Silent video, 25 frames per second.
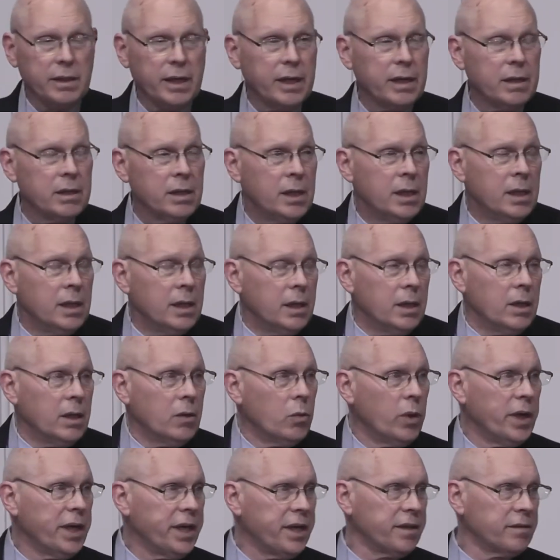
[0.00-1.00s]
Now,
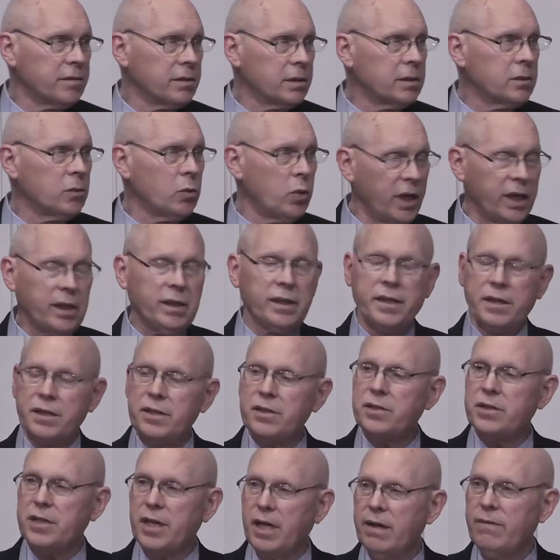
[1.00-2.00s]
we can quickly
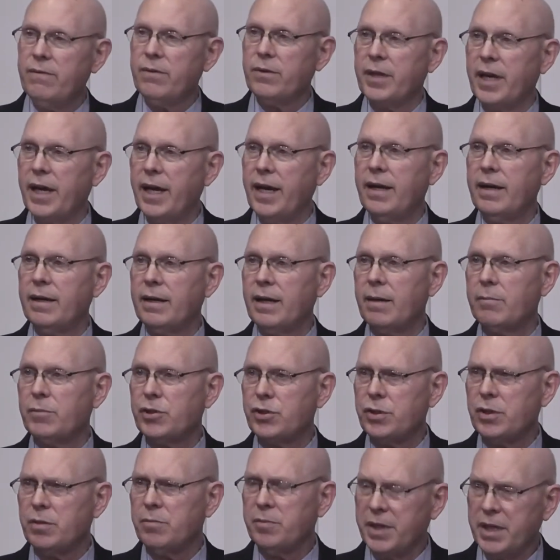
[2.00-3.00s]
discover that, and I'm
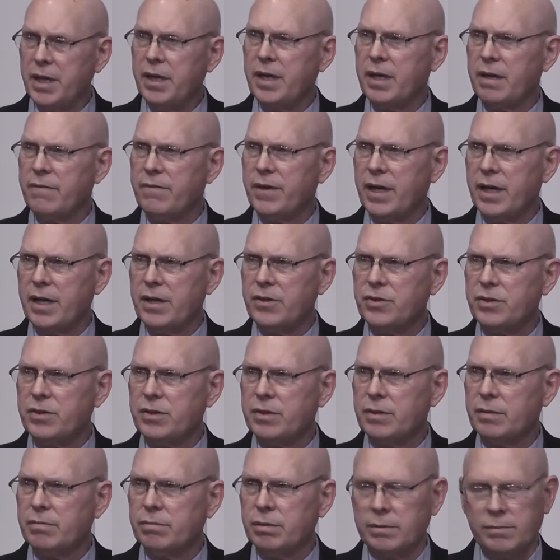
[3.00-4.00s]
sure many of
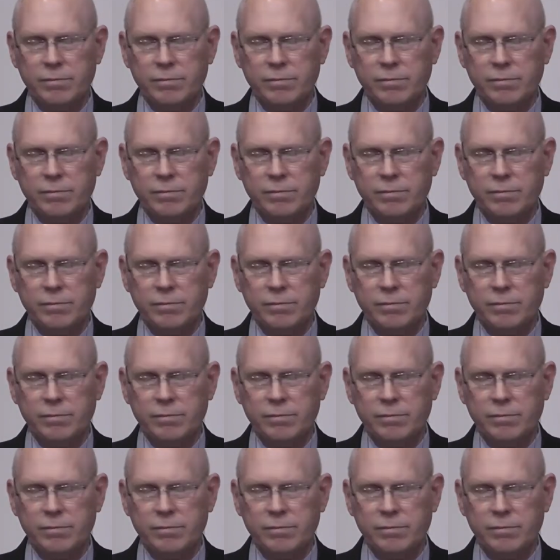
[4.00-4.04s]
us,